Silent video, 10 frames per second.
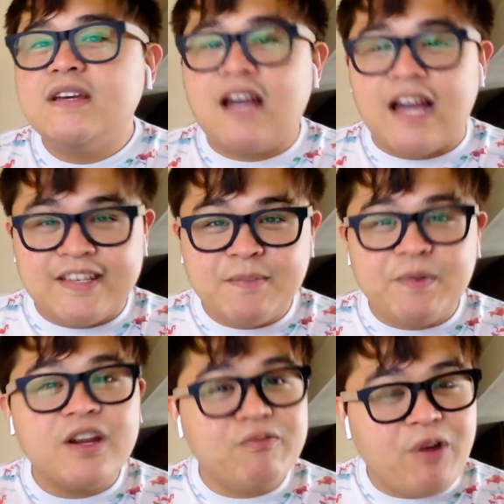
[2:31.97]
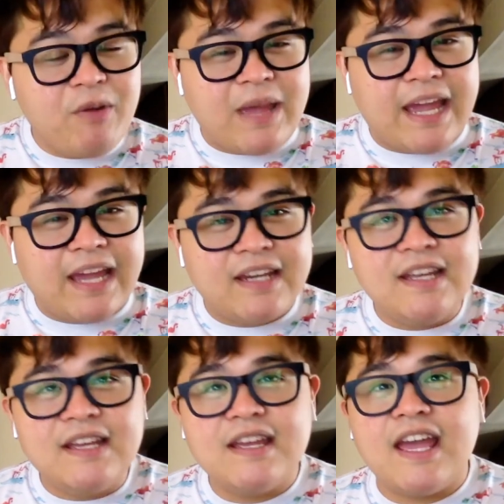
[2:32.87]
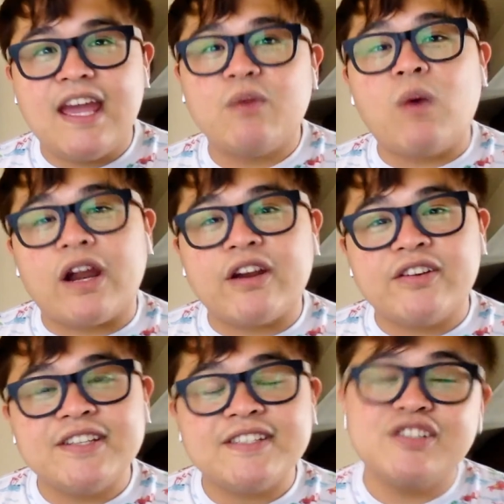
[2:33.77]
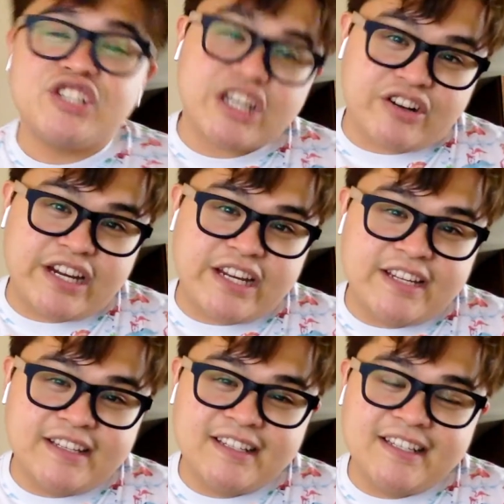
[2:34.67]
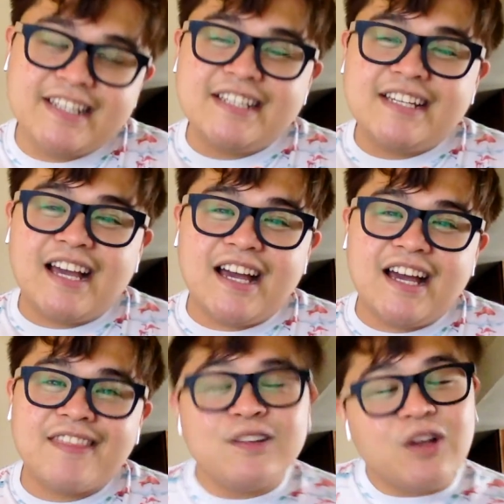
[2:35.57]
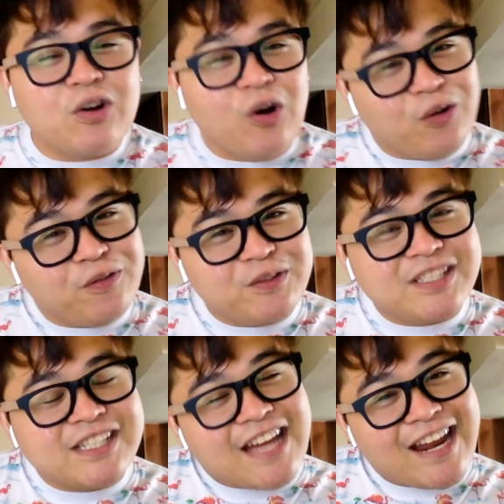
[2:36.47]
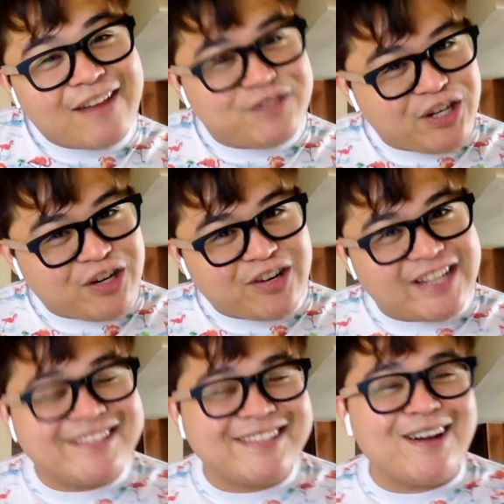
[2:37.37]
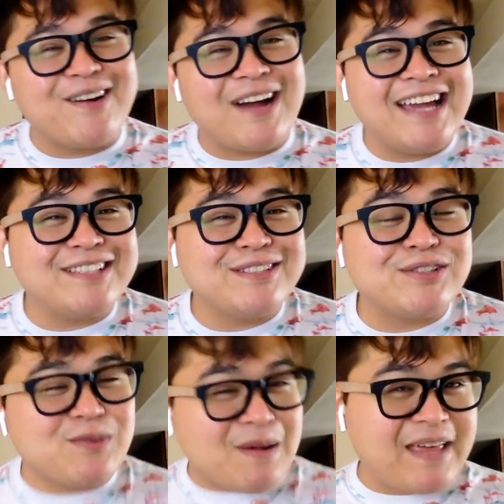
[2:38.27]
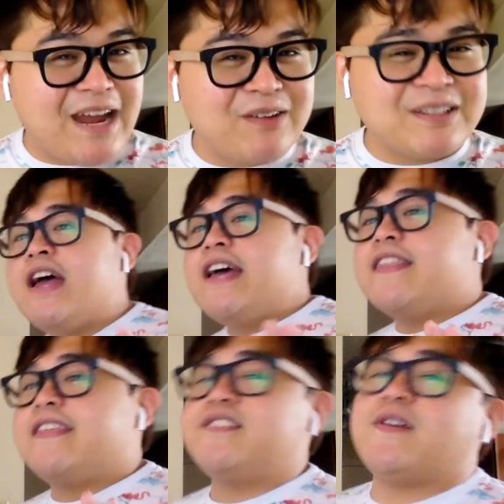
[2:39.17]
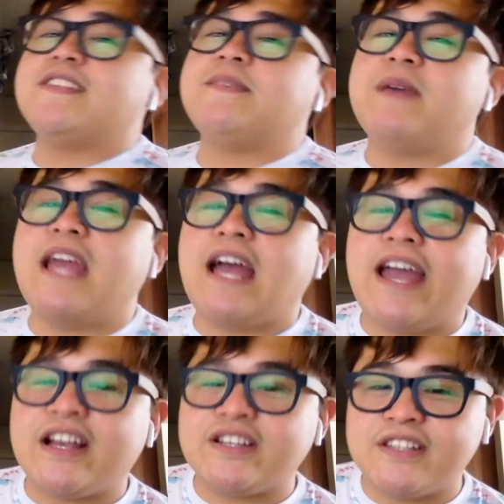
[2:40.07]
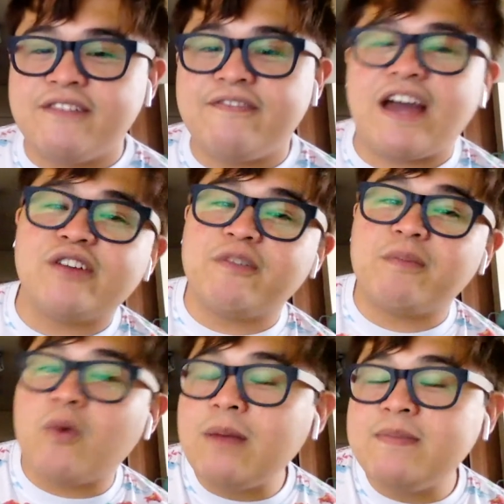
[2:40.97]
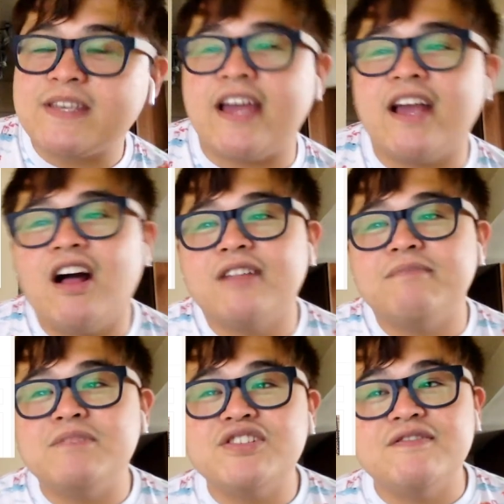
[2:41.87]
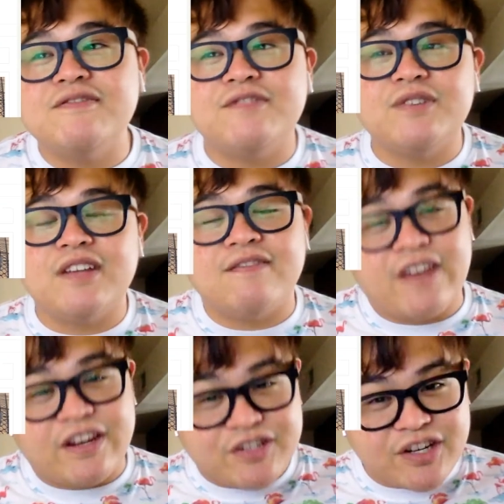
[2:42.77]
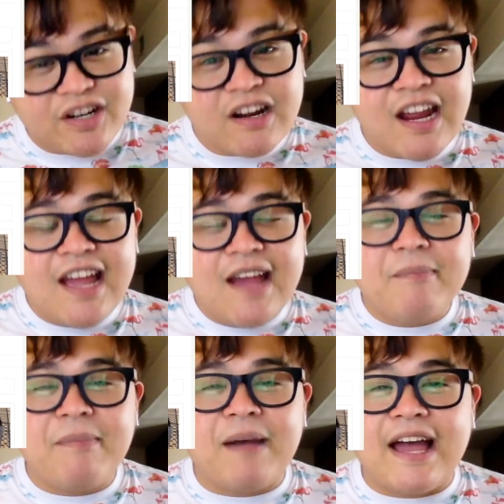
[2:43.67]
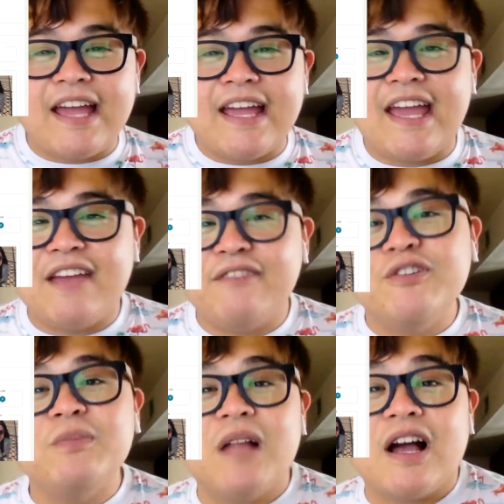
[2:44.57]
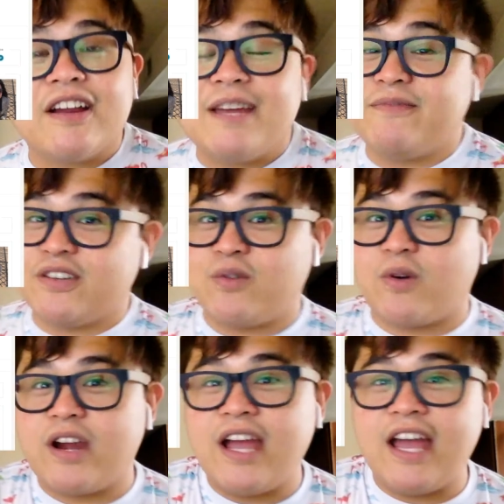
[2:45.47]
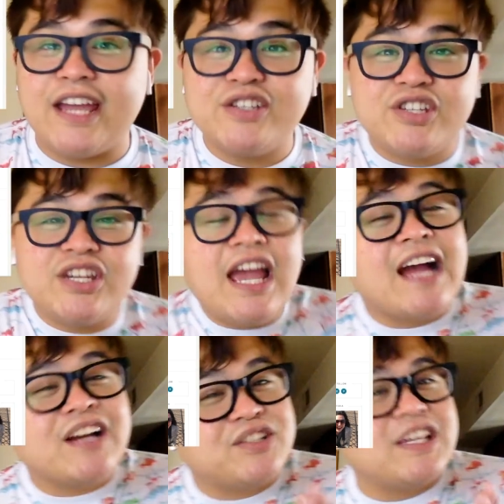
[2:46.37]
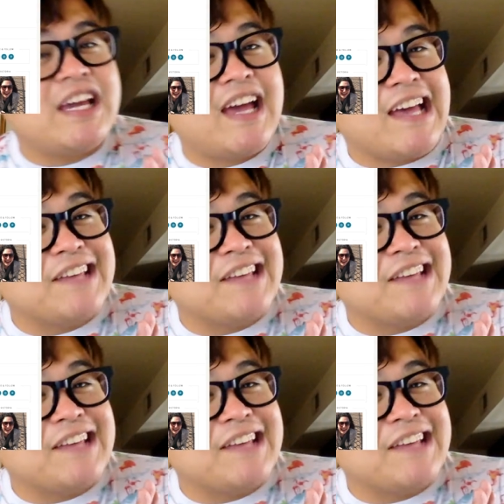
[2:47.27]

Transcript: iceberg and romaine and watercress and chicory. The local Whole Foods did not have chicory, so I had to swap that out. This recipe I actually found from a website called Mission Food Adventure by a food blogger named Victoria, and she actually has